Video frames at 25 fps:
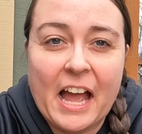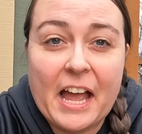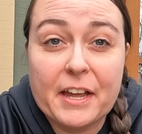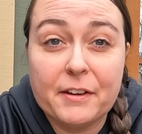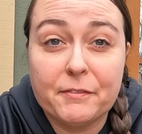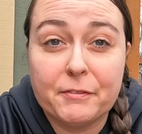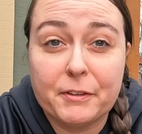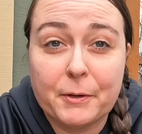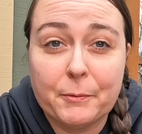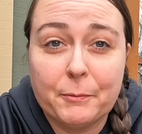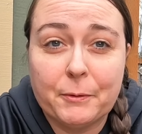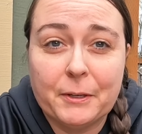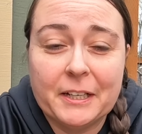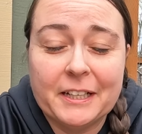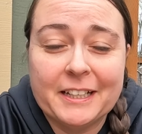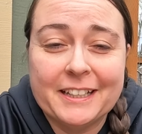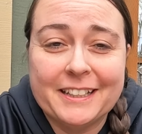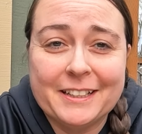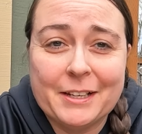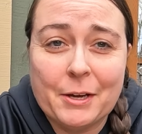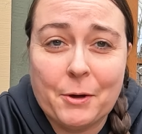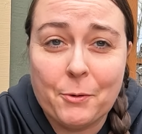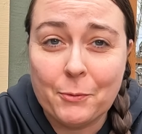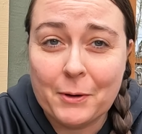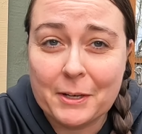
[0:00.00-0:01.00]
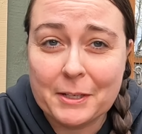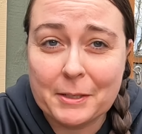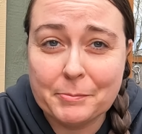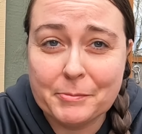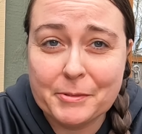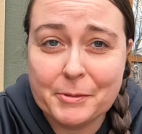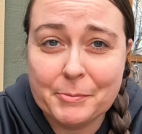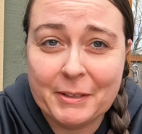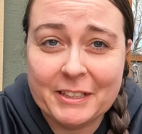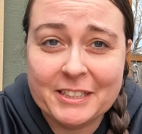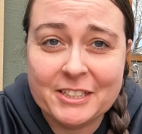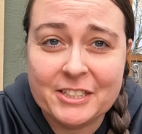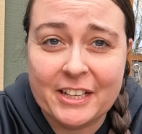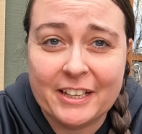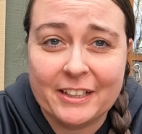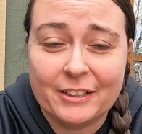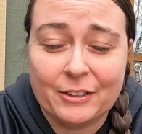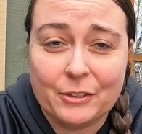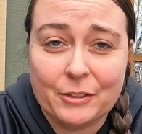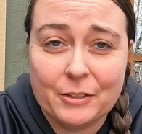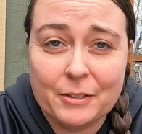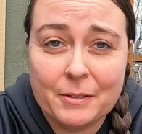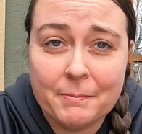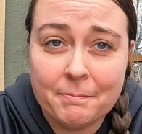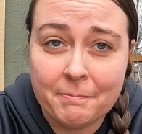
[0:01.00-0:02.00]
Hi everyone, welcome to my
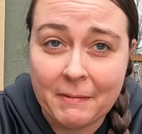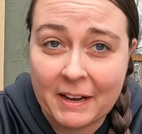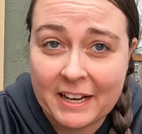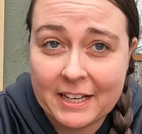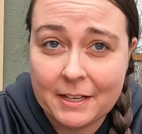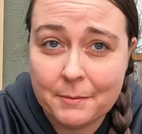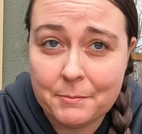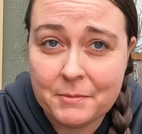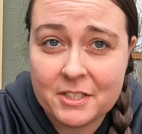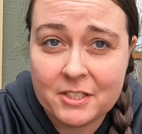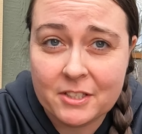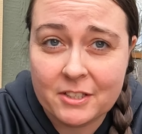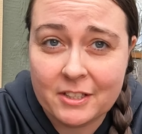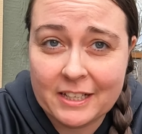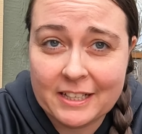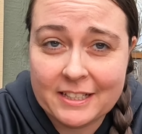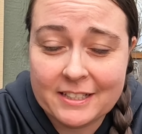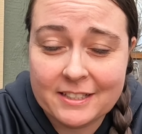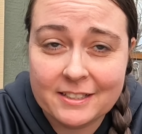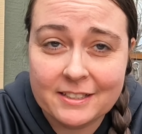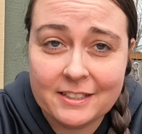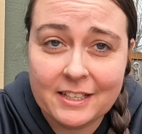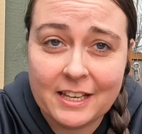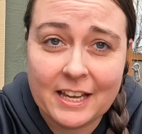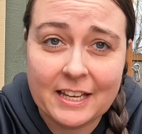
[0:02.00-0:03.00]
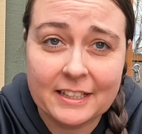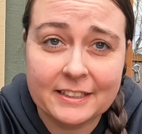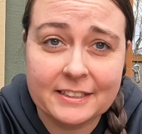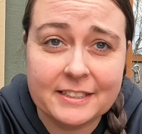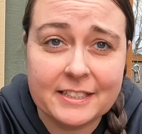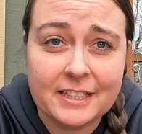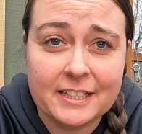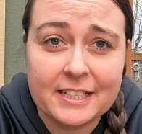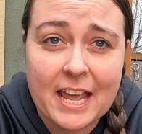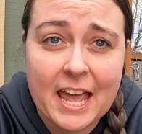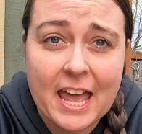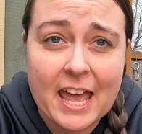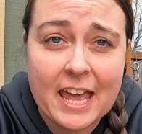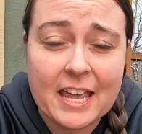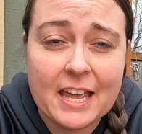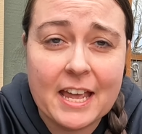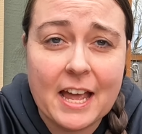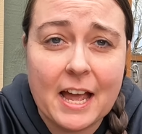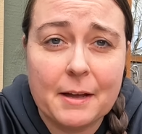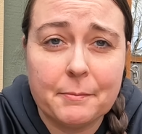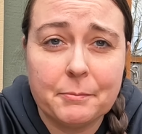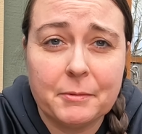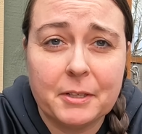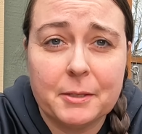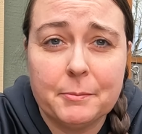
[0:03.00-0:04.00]
channel. My name is Chris and today
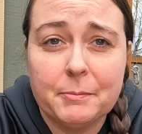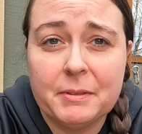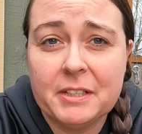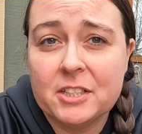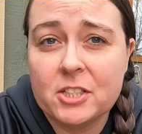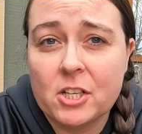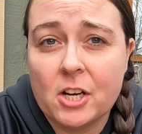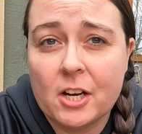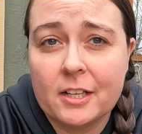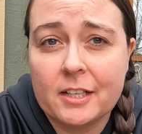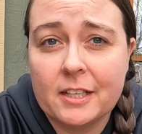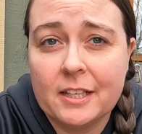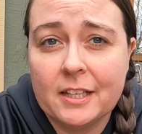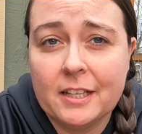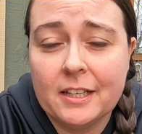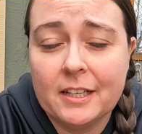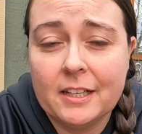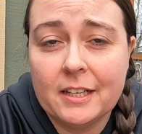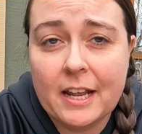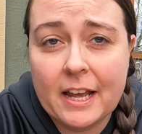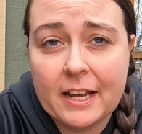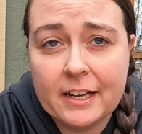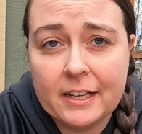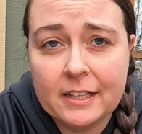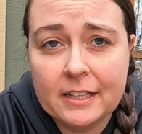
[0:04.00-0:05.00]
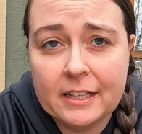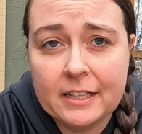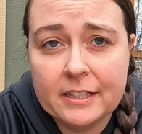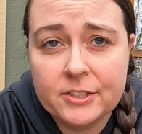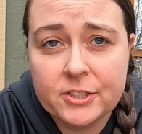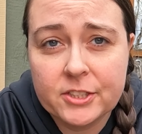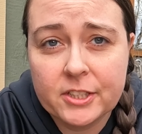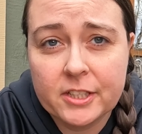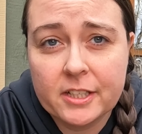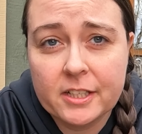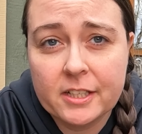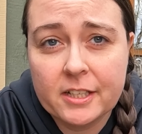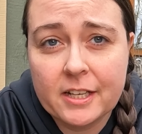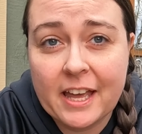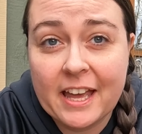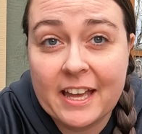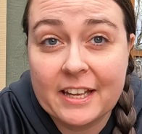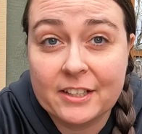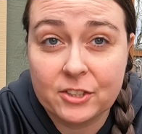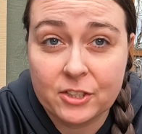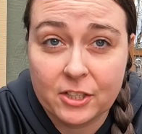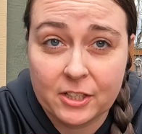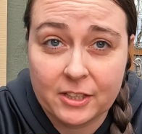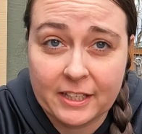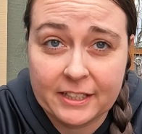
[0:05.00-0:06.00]
I'm going to be talking Echinacea
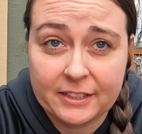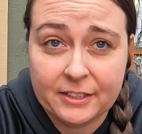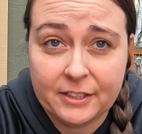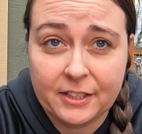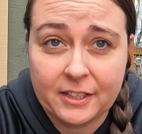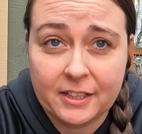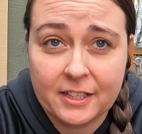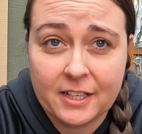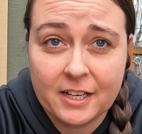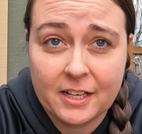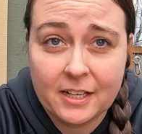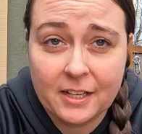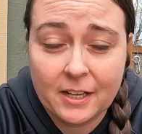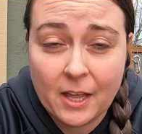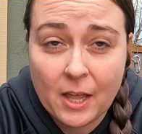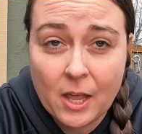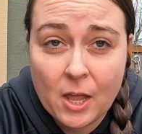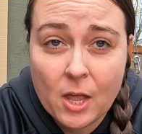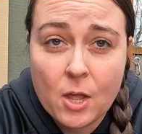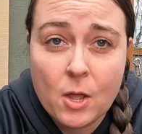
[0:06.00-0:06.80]
and Calendula.